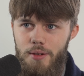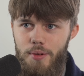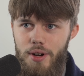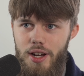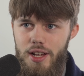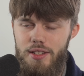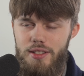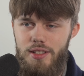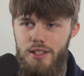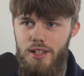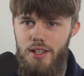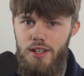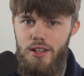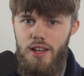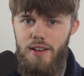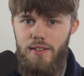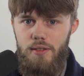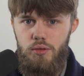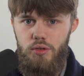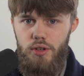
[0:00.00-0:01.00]
Whereas
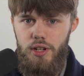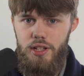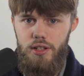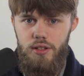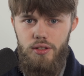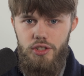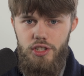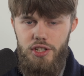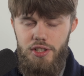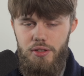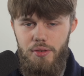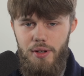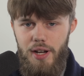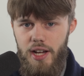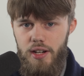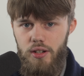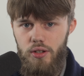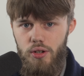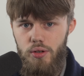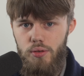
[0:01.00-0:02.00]
if I'm trading GU
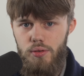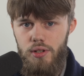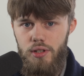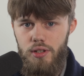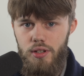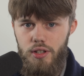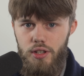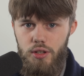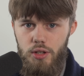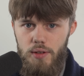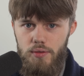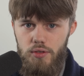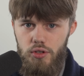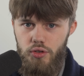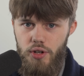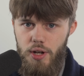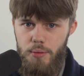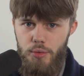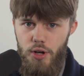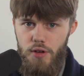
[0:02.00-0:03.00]
and gold, you have to
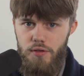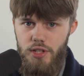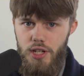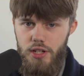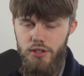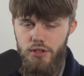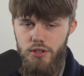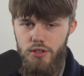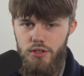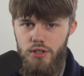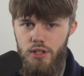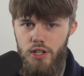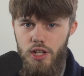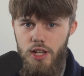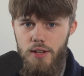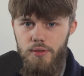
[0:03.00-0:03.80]
trade both sessions.